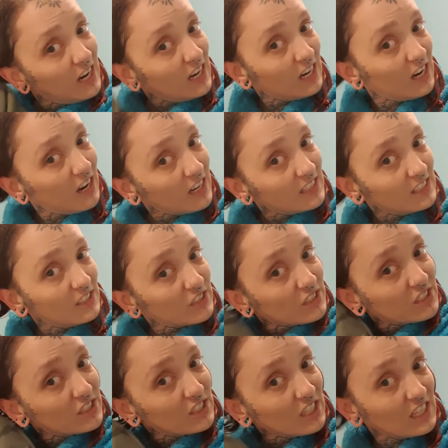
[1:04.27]
and kind of
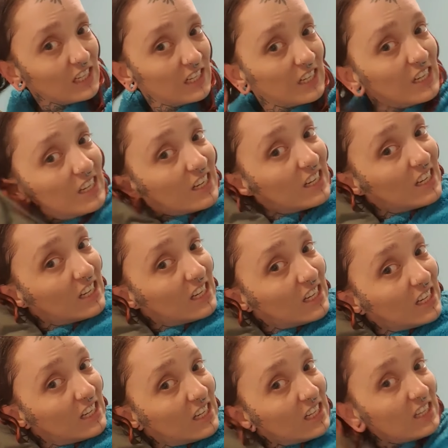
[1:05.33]
just like,
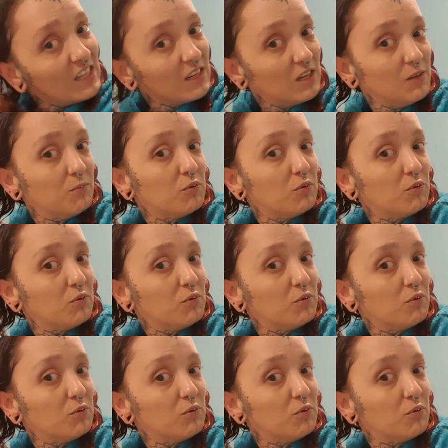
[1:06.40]
you